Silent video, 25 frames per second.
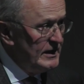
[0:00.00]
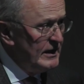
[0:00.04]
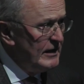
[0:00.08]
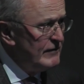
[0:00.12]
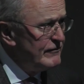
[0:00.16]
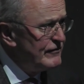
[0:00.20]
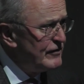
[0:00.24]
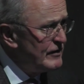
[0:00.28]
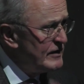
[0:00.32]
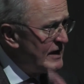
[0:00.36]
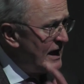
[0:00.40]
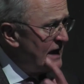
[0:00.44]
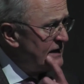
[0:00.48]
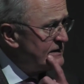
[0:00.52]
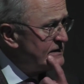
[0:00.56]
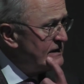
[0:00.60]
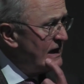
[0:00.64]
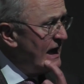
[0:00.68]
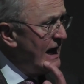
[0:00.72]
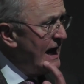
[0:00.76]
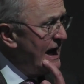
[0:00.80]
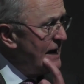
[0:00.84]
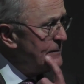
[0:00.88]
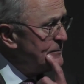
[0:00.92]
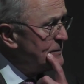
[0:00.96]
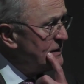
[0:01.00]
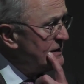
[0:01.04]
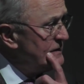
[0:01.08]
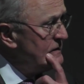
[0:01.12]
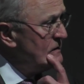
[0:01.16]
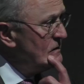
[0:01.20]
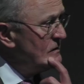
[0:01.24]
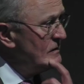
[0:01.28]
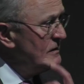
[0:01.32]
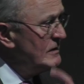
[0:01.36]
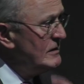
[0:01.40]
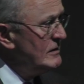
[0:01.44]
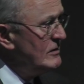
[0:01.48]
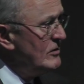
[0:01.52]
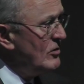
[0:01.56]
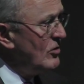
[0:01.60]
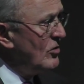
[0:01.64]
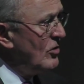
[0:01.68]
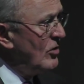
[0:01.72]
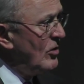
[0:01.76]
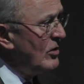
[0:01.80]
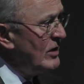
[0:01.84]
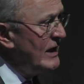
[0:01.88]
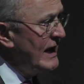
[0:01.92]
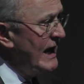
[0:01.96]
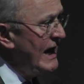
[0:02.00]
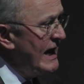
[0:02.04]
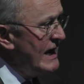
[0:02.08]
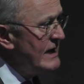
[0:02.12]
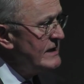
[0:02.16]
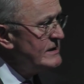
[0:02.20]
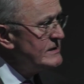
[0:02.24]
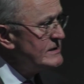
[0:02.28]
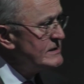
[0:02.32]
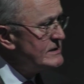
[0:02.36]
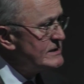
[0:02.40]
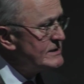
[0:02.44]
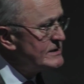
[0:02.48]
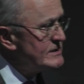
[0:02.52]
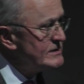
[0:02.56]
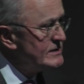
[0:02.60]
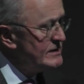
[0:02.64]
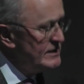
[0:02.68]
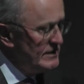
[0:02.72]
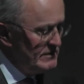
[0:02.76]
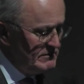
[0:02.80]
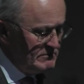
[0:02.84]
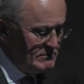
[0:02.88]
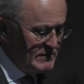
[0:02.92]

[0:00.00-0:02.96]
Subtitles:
And for that to happen, all hands